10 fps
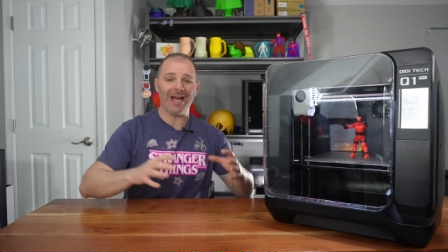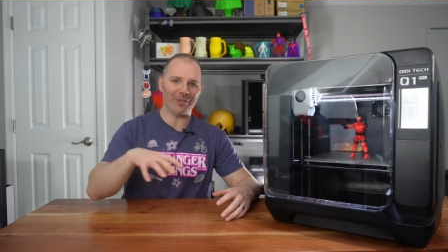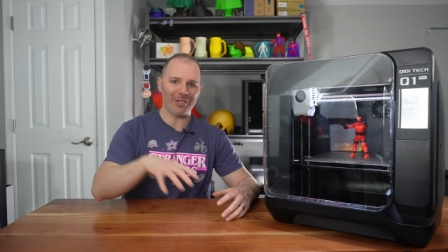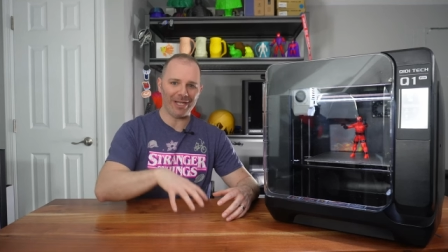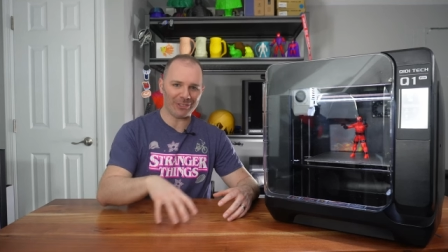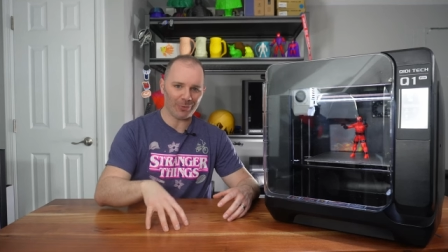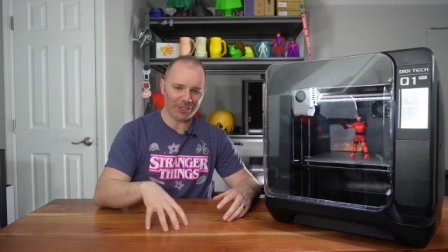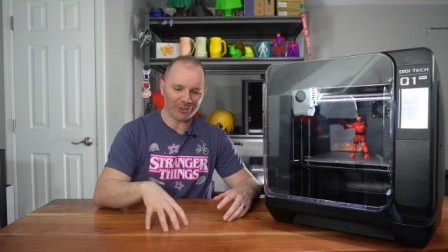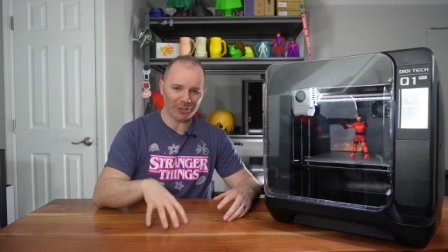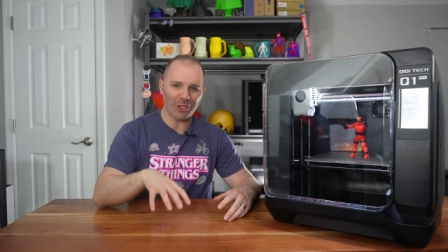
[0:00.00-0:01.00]
The next
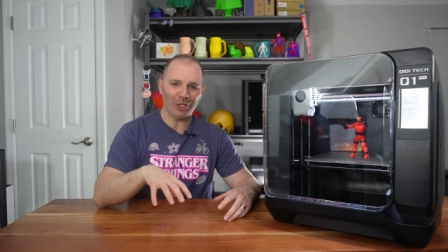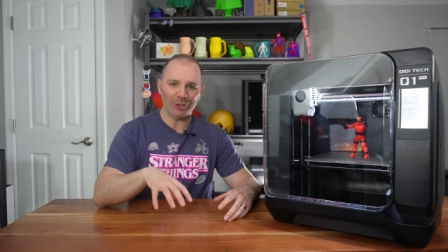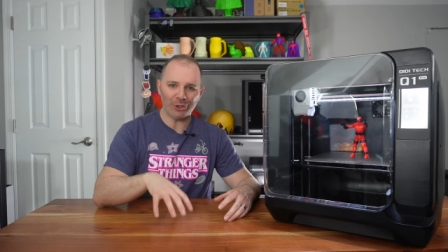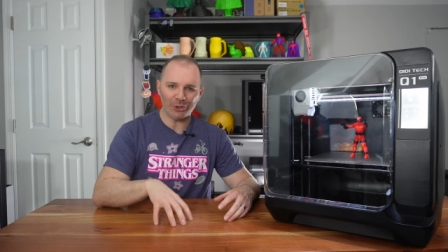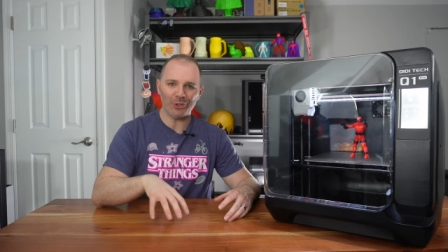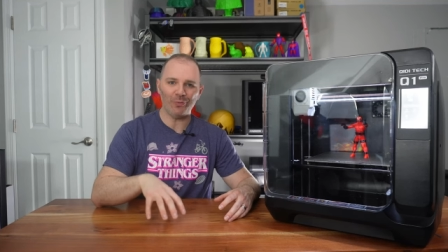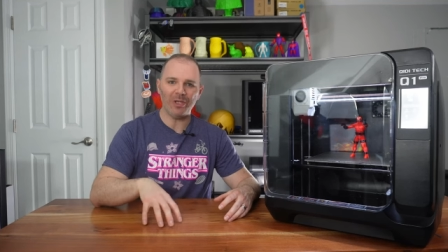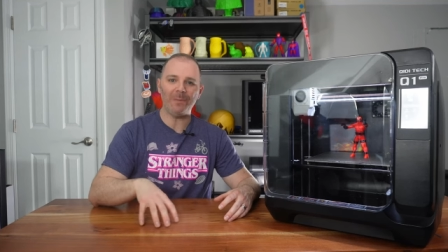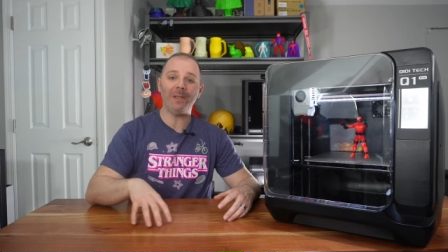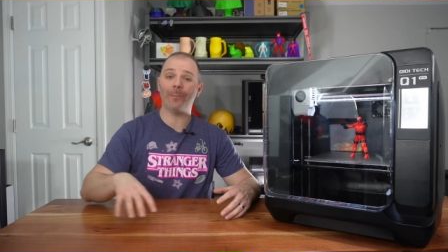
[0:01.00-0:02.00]
question, should
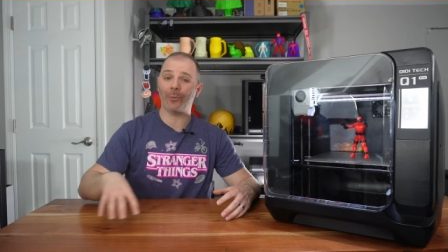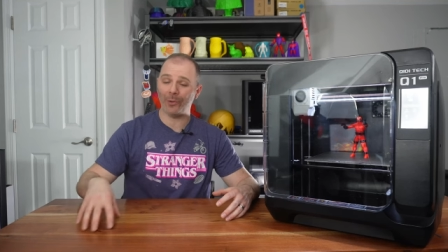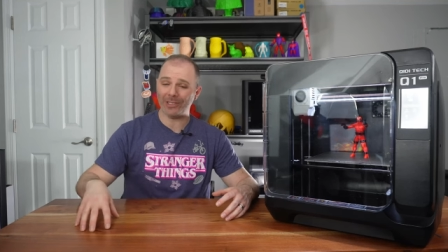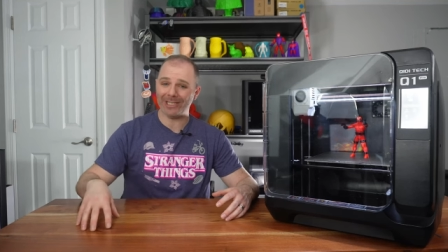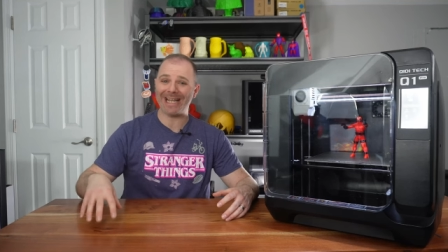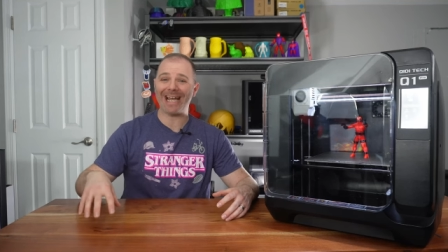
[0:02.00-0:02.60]
we be printing